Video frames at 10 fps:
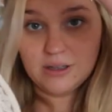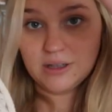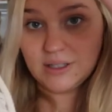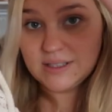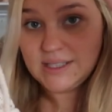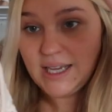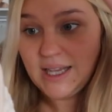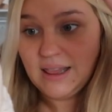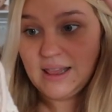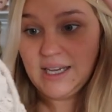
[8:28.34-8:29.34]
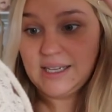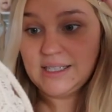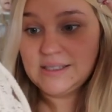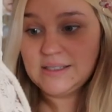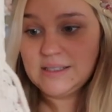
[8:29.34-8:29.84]
Looks like
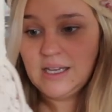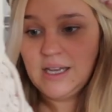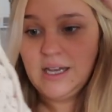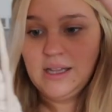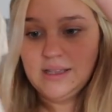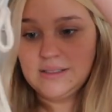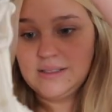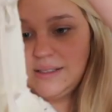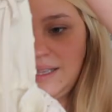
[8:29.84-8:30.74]
this. This is